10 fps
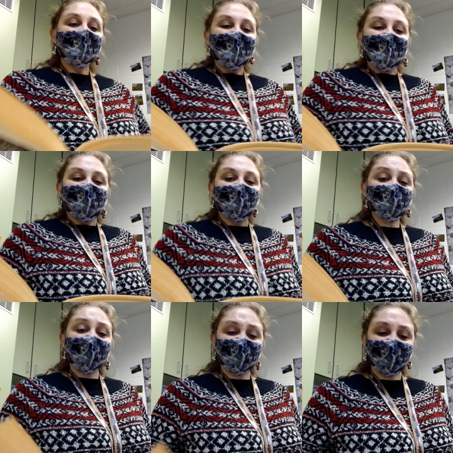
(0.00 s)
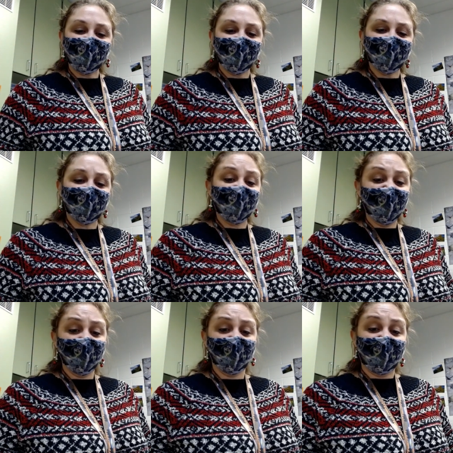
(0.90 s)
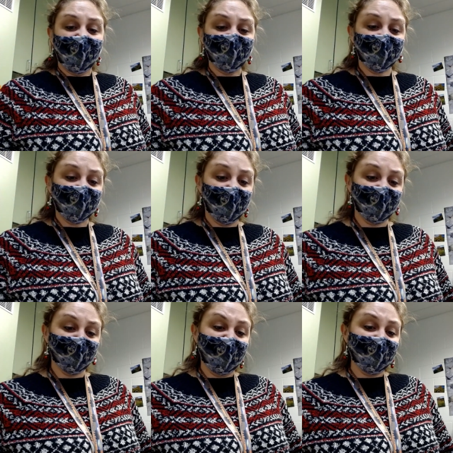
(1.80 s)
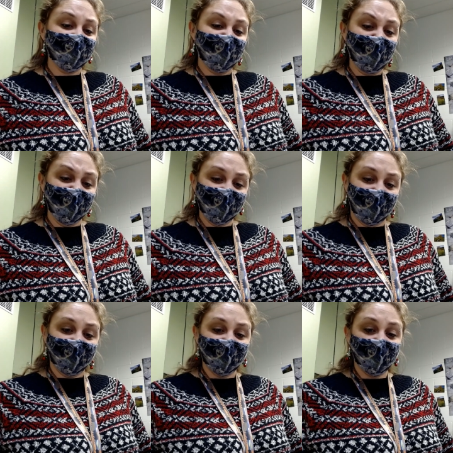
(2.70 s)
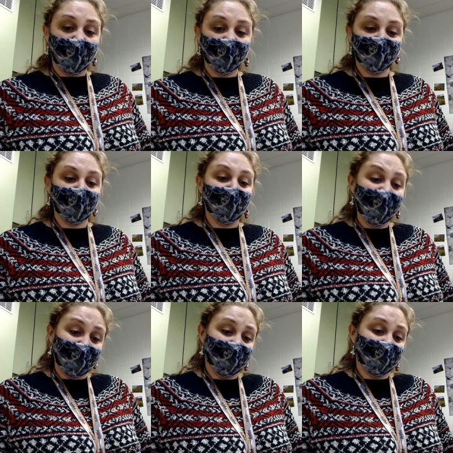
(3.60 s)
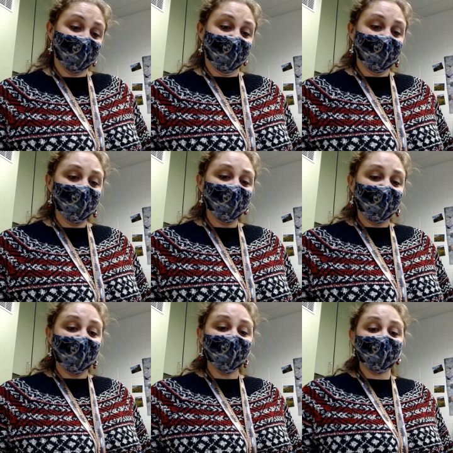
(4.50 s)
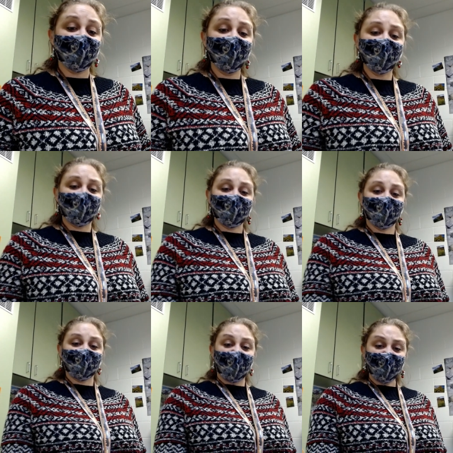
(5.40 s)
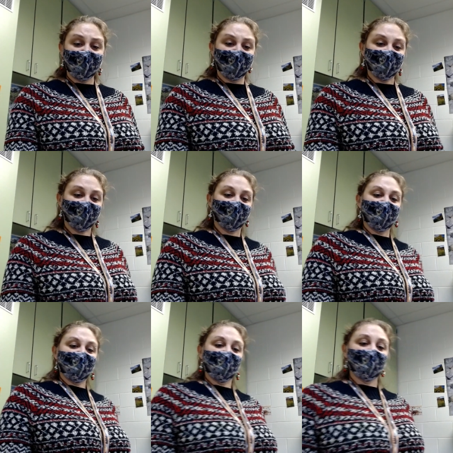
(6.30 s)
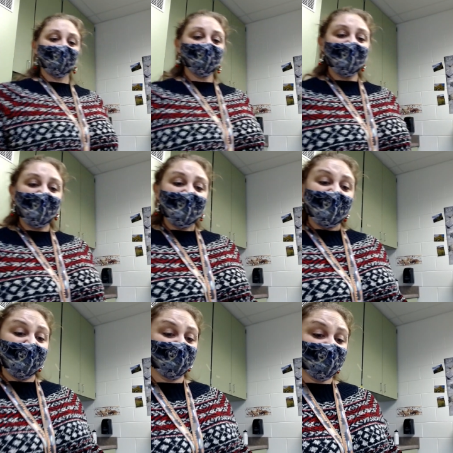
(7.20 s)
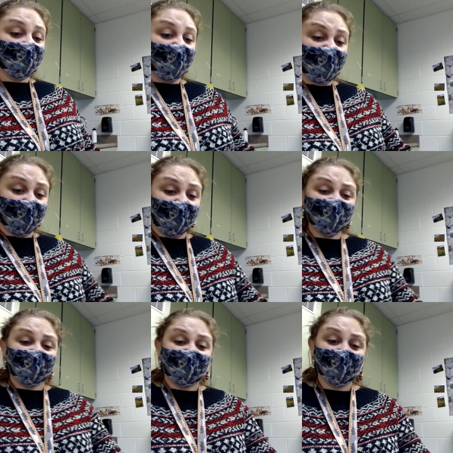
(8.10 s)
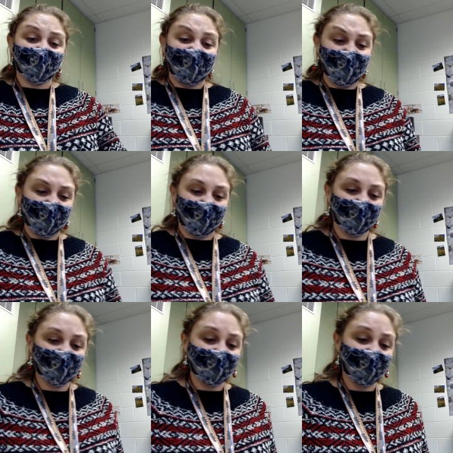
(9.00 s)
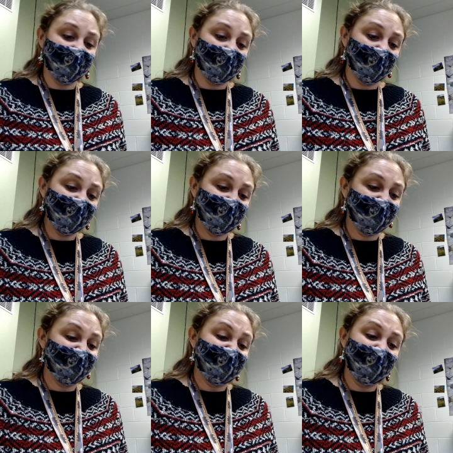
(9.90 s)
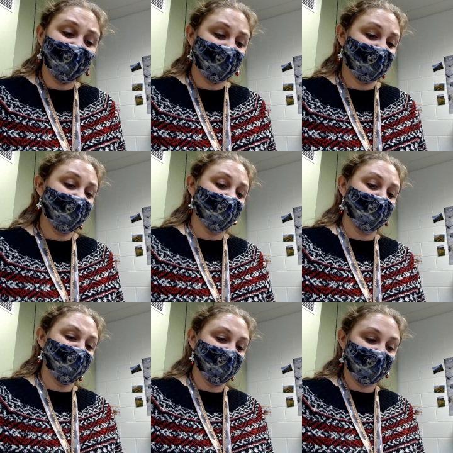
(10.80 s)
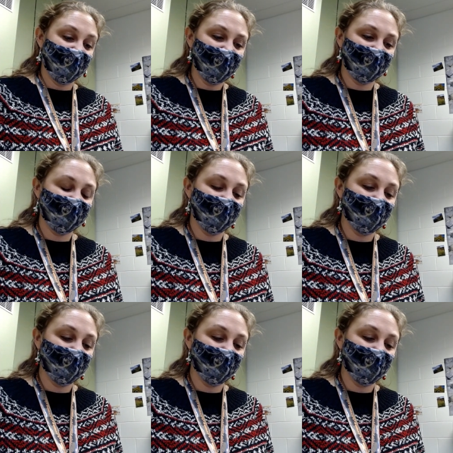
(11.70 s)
Those partitions generally kept us all from getting to know each other as well as we might have done, and discouraged us from talking much to one another. It was quite hard to hear around them, and of course you could never see the one you were talking to.